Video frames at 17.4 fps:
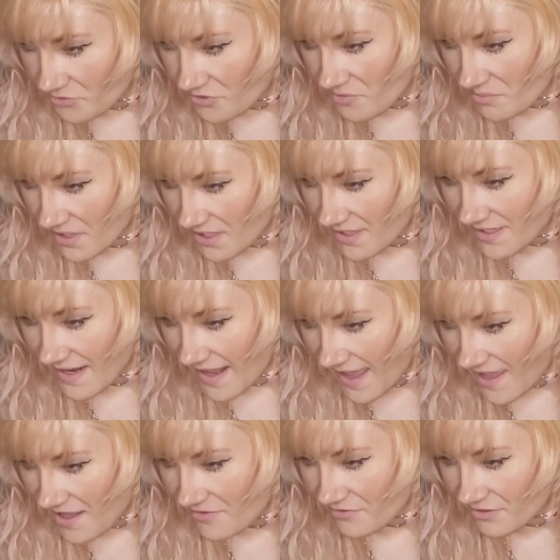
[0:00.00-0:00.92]
the bill in
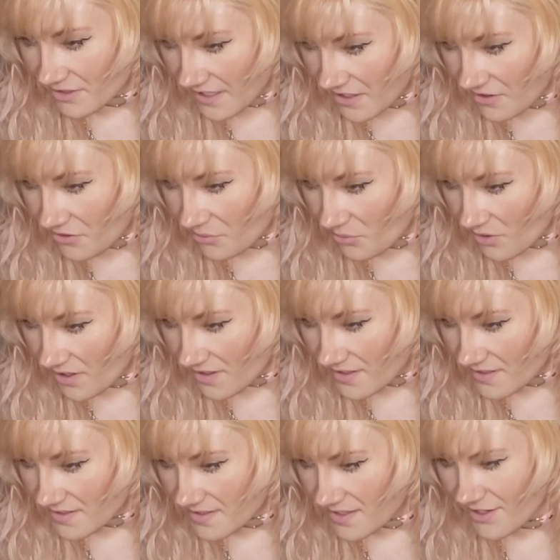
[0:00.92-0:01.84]
half
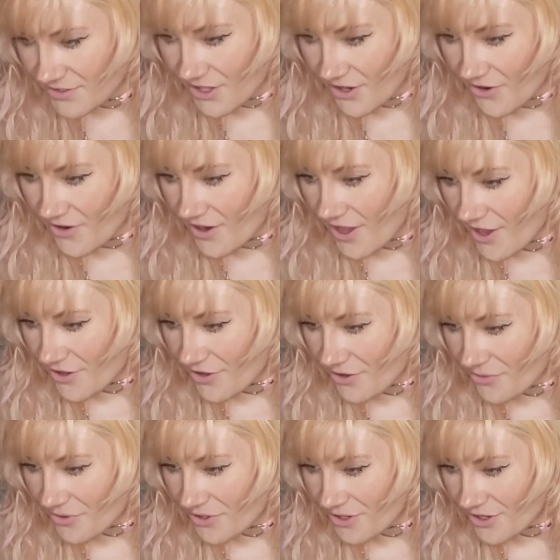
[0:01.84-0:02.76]
lengthwise. Is there an
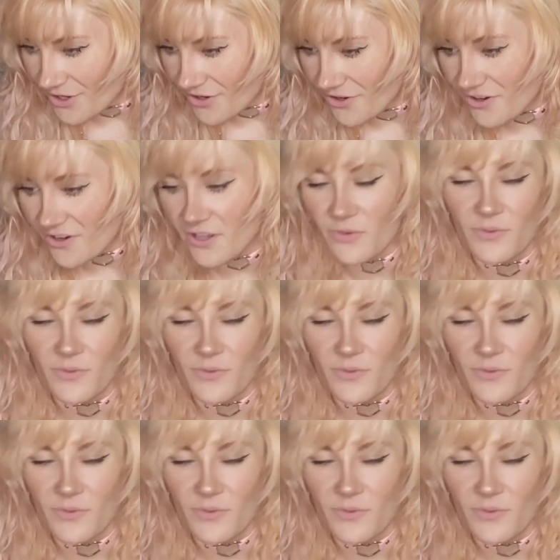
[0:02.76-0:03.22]
echo in here?